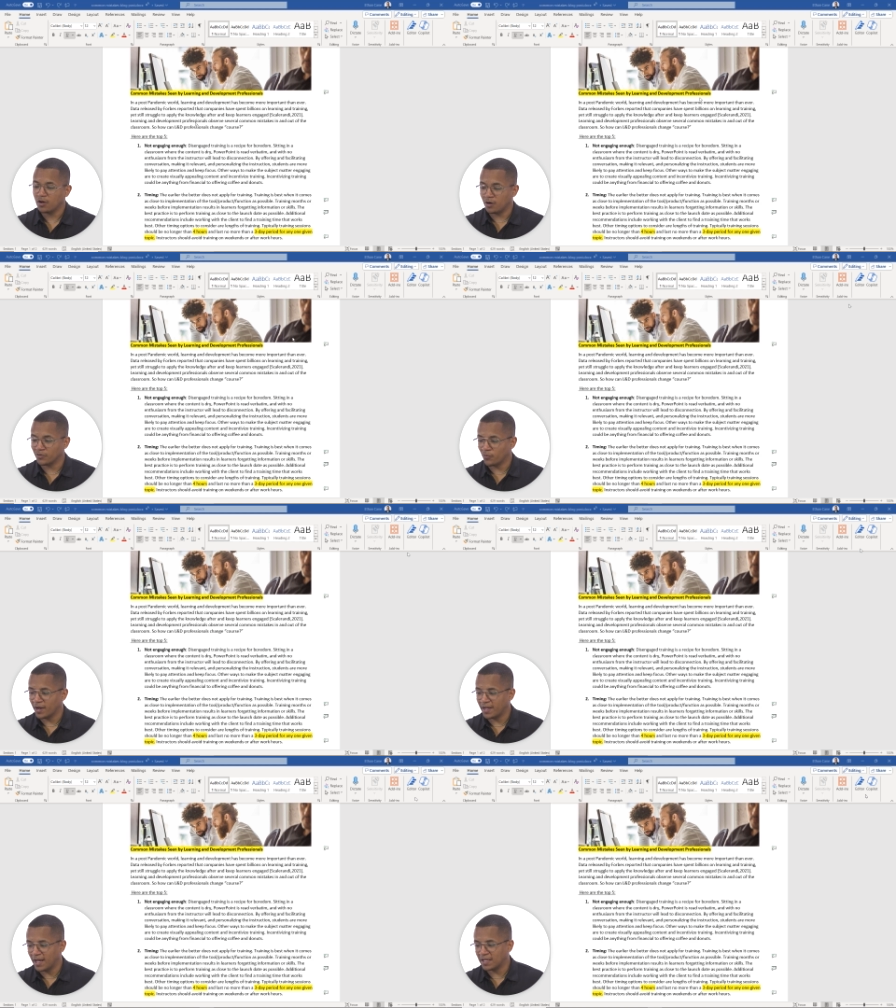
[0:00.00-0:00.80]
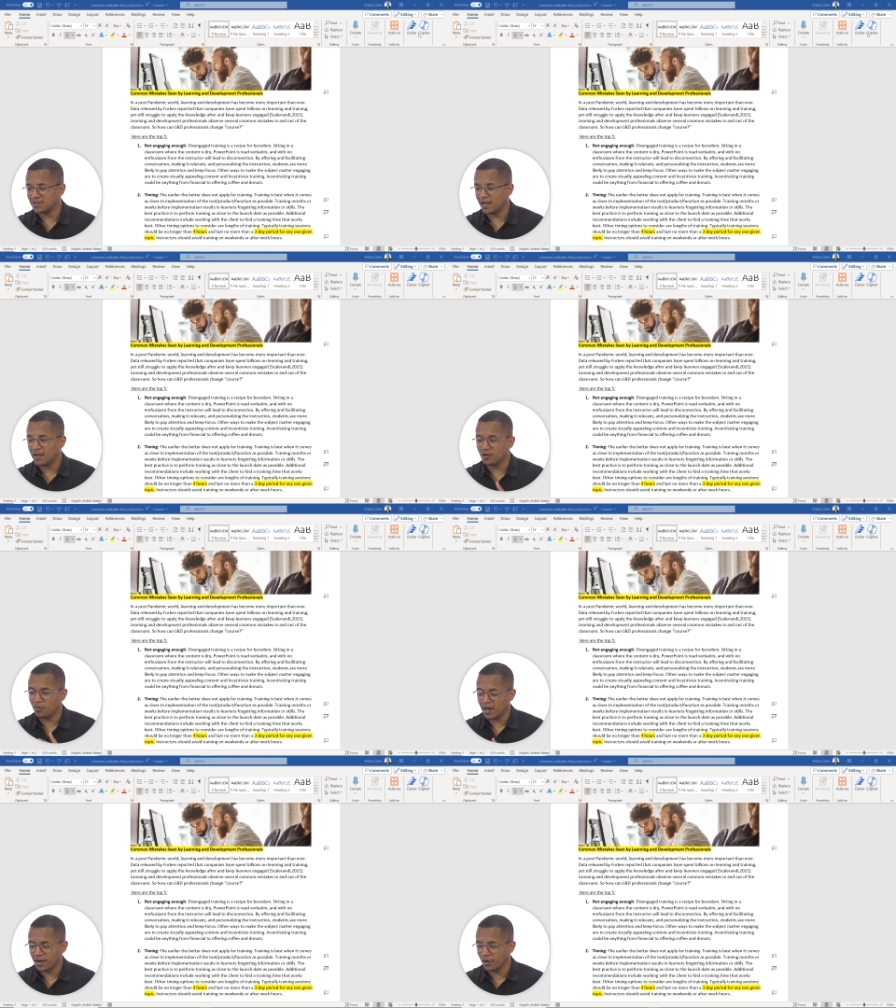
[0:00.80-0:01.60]
On the right-hand side,
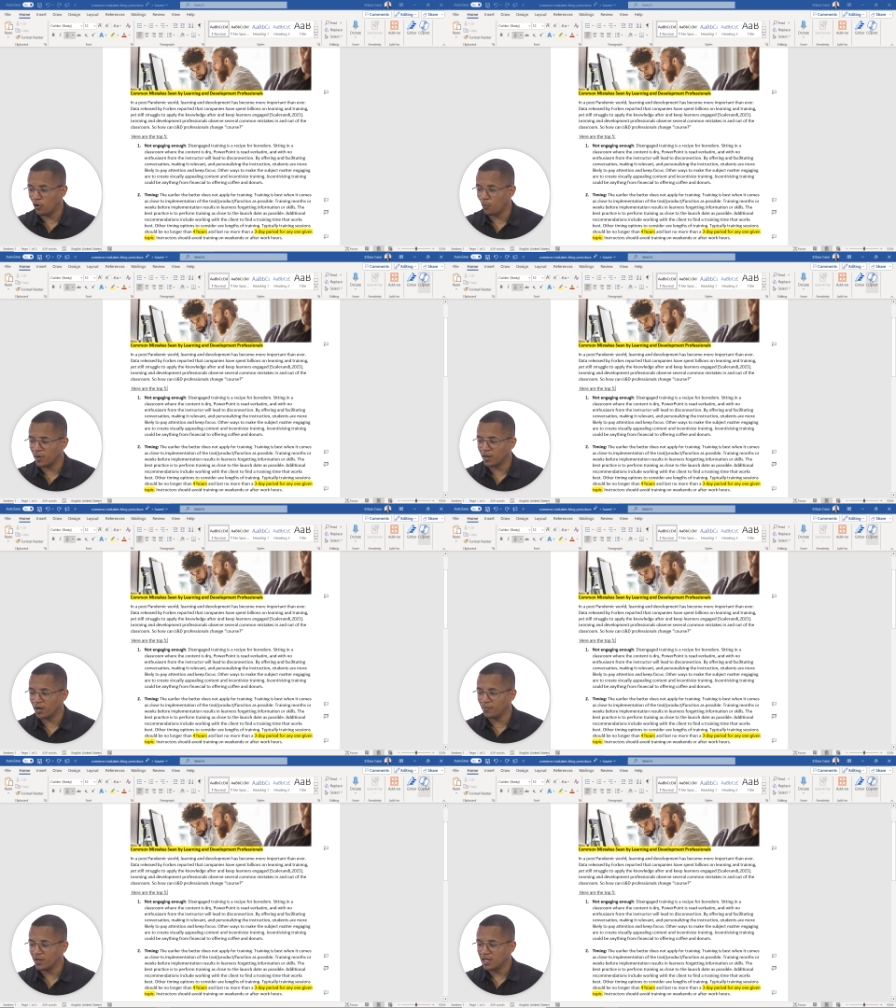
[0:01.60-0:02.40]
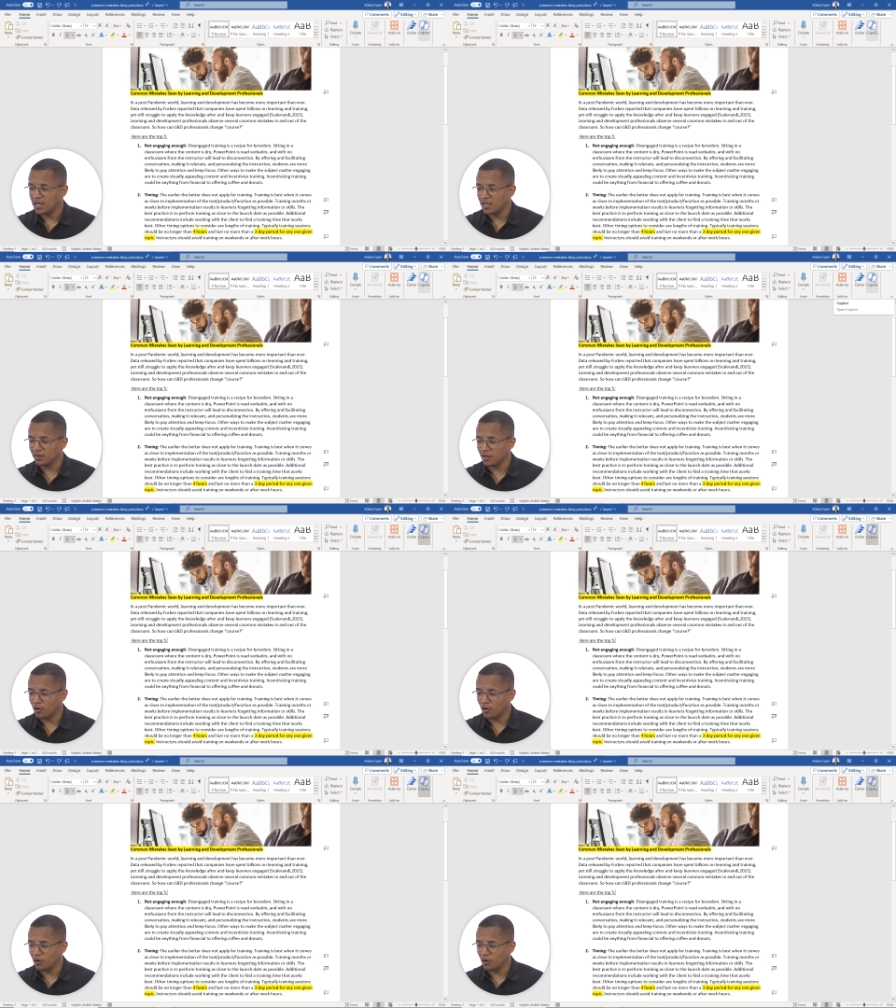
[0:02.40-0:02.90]
go ahead and open up the